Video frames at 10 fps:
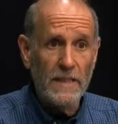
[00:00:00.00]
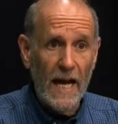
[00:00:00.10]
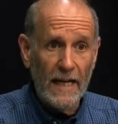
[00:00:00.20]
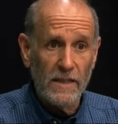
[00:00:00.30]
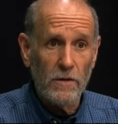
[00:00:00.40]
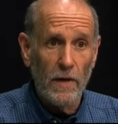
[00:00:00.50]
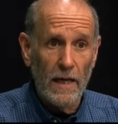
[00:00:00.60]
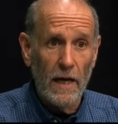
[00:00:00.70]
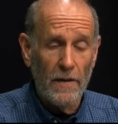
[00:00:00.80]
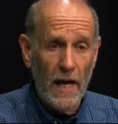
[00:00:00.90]
tax
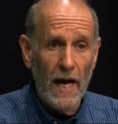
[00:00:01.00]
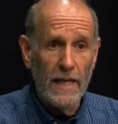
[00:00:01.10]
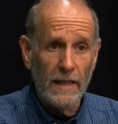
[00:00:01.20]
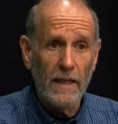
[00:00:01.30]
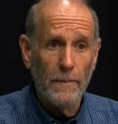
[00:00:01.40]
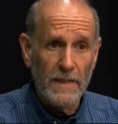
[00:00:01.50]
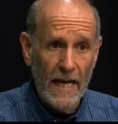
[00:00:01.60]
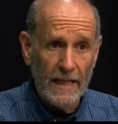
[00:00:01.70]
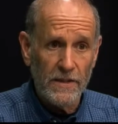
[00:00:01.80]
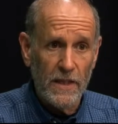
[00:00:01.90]
uh, the high income
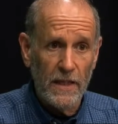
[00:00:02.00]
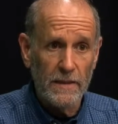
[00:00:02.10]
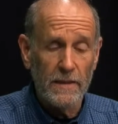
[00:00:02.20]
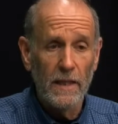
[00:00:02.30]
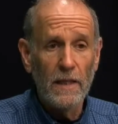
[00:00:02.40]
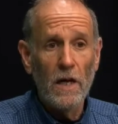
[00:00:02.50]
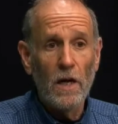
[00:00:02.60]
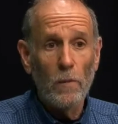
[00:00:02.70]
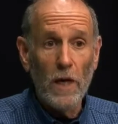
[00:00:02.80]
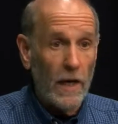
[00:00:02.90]
tax cuts.
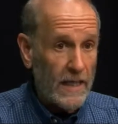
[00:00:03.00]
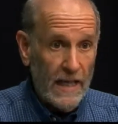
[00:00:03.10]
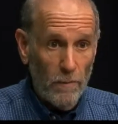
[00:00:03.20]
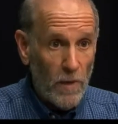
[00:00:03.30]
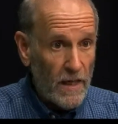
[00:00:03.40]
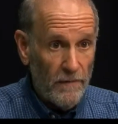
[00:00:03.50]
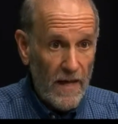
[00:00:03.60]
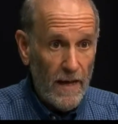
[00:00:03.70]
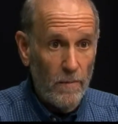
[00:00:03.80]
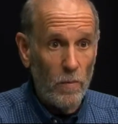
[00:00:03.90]
We ought to get rid of
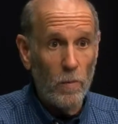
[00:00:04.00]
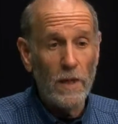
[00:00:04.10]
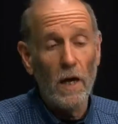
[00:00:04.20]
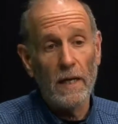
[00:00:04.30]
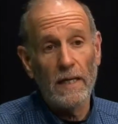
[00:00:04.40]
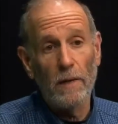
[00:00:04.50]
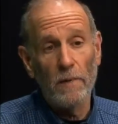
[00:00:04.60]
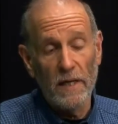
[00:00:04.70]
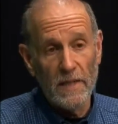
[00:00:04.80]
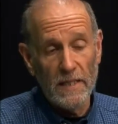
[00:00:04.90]
them. We ought to get
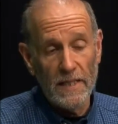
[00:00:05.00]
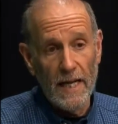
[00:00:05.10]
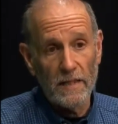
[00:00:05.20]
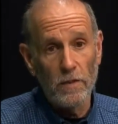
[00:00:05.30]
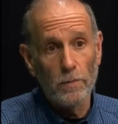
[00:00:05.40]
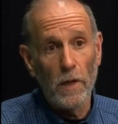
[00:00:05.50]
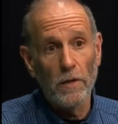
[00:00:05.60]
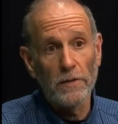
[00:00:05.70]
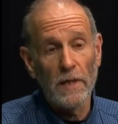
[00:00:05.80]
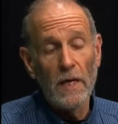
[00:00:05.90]
rid of these tax
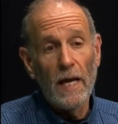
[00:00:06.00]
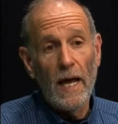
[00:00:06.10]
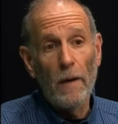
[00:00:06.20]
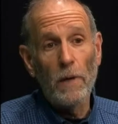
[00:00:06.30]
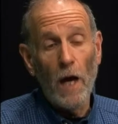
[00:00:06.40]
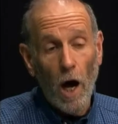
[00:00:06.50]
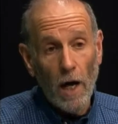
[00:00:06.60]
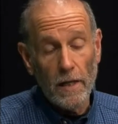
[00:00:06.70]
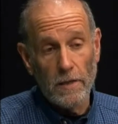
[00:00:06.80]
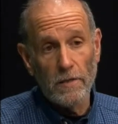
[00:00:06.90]
loopholes. And we ought
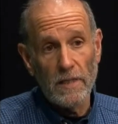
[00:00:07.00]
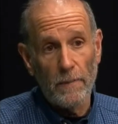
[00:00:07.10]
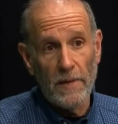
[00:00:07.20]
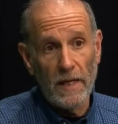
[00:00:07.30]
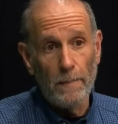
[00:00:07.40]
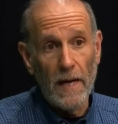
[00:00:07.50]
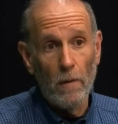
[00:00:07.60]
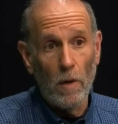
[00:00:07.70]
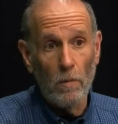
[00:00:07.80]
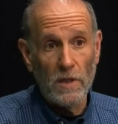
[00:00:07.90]
to do something about
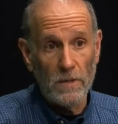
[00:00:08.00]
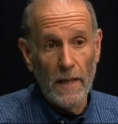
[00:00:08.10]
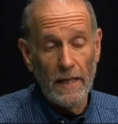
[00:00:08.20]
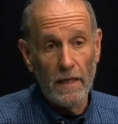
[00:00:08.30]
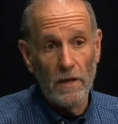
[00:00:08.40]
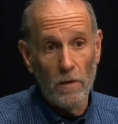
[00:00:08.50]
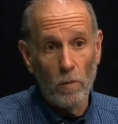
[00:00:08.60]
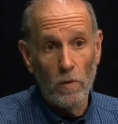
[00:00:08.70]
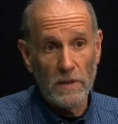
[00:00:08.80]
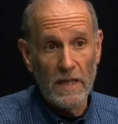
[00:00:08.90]
what we're spending on the
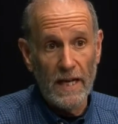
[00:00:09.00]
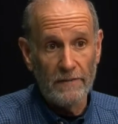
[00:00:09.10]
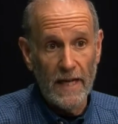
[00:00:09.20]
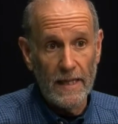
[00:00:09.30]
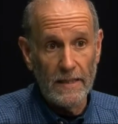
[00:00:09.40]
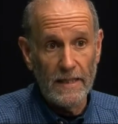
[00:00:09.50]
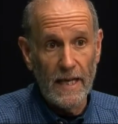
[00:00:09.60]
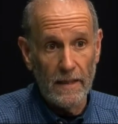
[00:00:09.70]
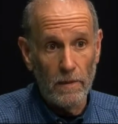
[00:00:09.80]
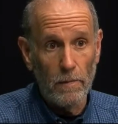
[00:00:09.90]
wars in
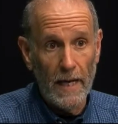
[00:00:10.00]
Afghanistan and Iraq.